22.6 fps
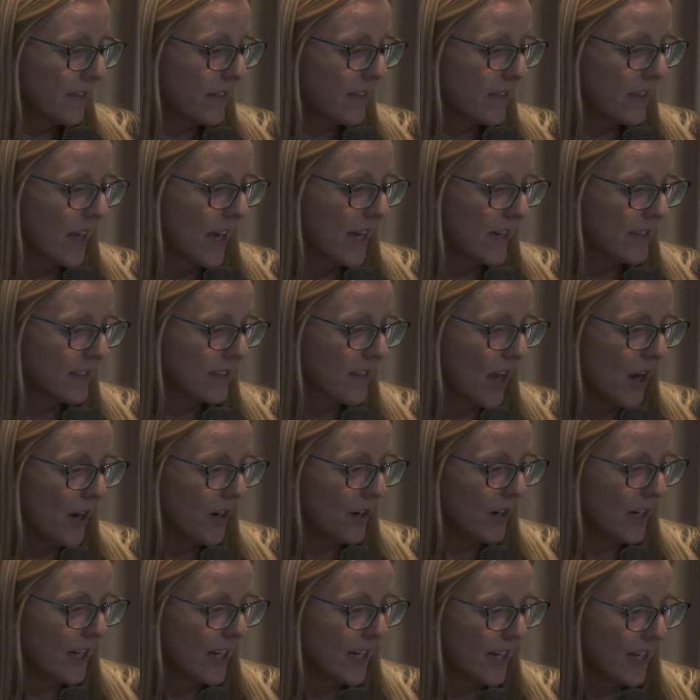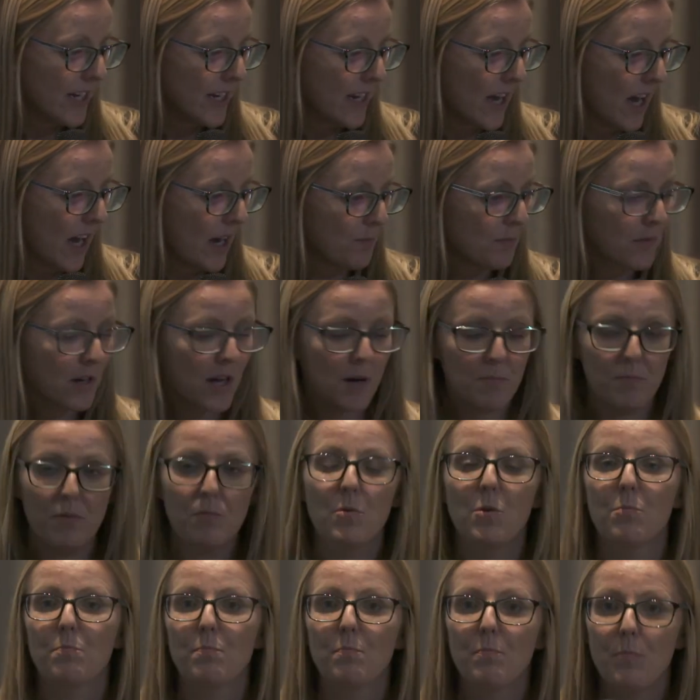there's only a couple
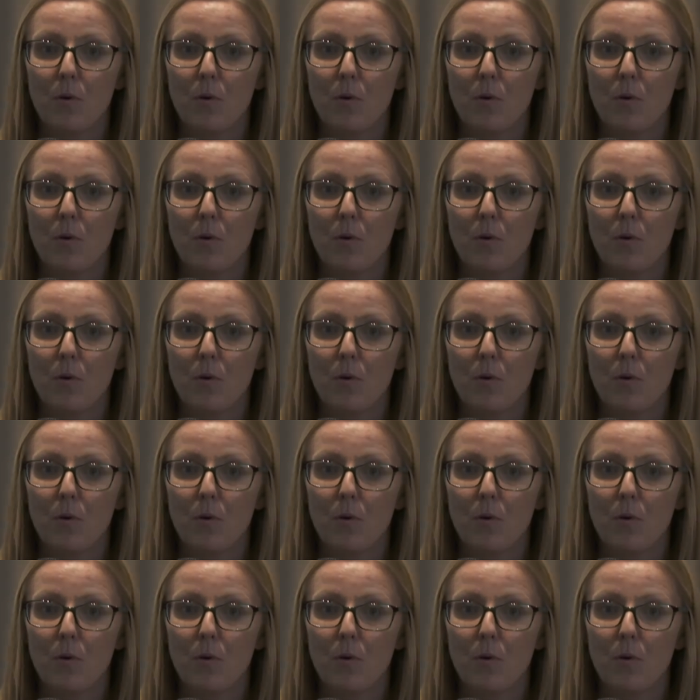more